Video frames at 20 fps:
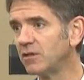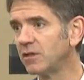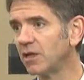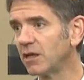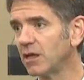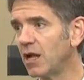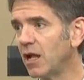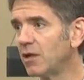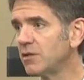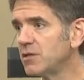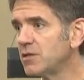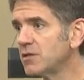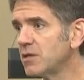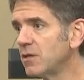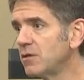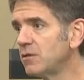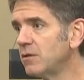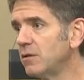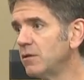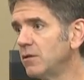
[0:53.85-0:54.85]
Technology
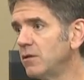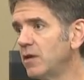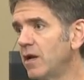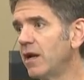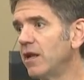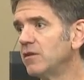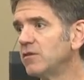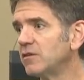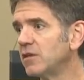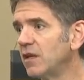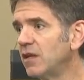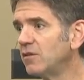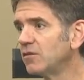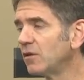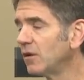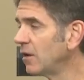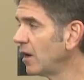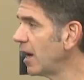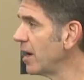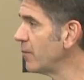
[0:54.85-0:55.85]
Center in the United States
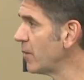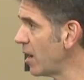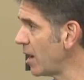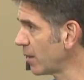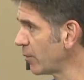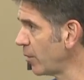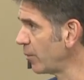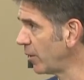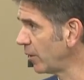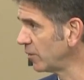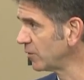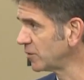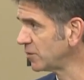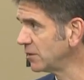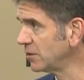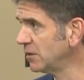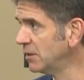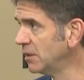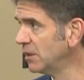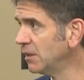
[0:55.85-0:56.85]
on high Mach
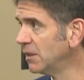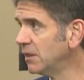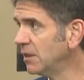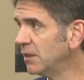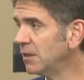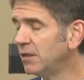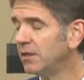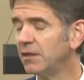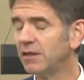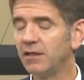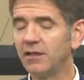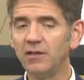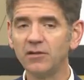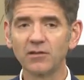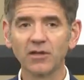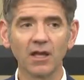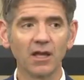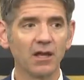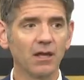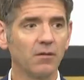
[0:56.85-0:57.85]
propulsion. He's
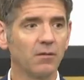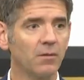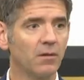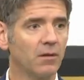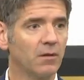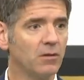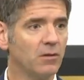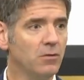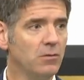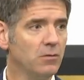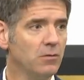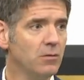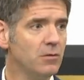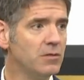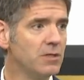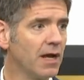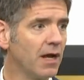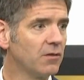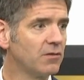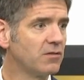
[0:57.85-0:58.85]
got a, a
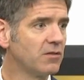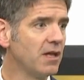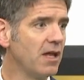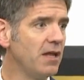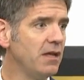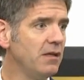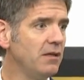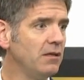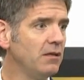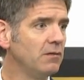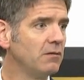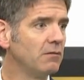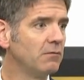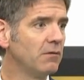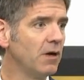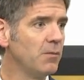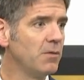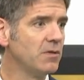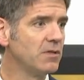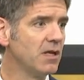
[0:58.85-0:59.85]
huge, outstanding
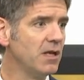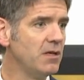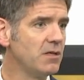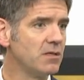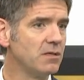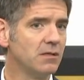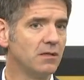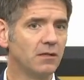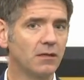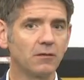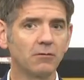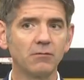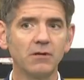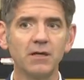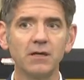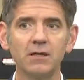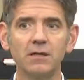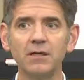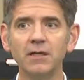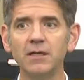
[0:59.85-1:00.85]
reputation and
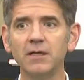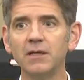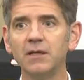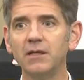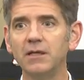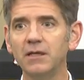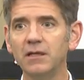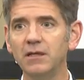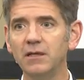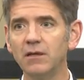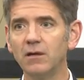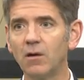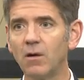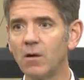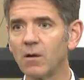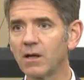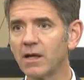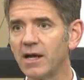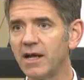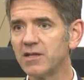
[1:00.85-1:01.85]
career in
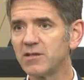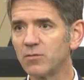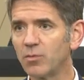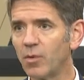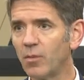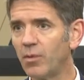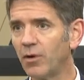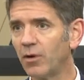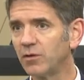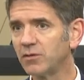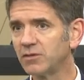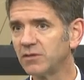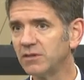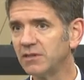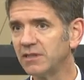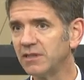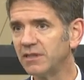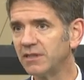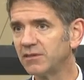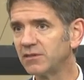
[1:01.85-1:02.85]
all kinds of propulsion
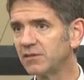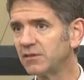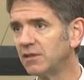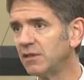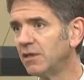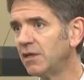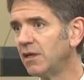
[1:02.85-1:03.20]
things,